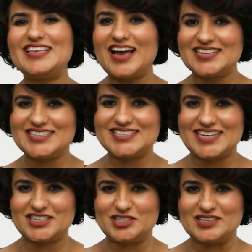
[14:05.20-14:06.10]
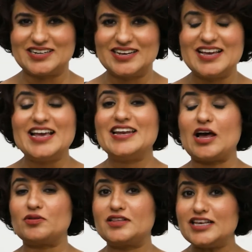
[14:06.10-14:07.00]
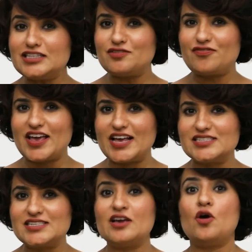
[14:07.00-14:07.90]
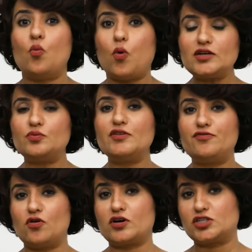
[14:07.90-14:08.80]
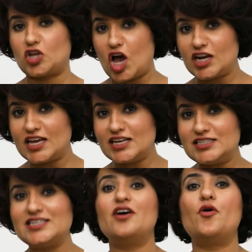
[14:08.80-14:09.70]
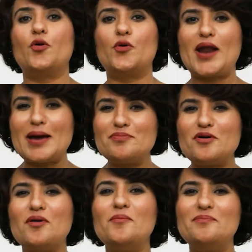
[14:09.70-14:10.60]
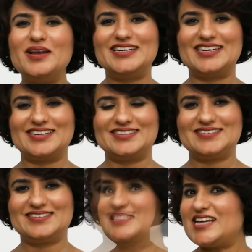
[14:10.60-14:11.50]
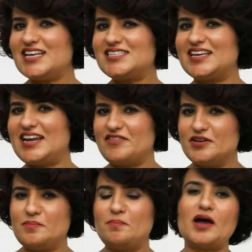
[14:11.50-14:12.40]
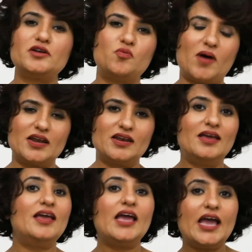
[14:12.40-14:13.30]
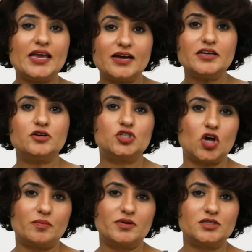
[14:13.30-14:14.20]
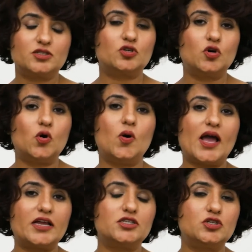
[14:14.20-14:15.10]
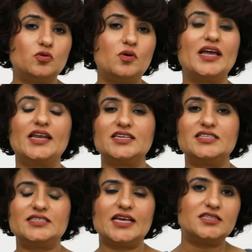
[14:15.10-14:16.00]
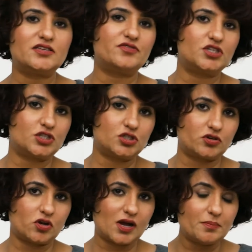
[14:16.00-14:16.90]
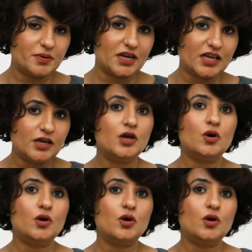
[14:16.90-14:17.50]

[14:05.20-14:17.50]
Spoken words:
and the answer session. Now this phase, what we focus on is rapport building. Task 11, part 1. Here your job is to go and do an extensive research on your company,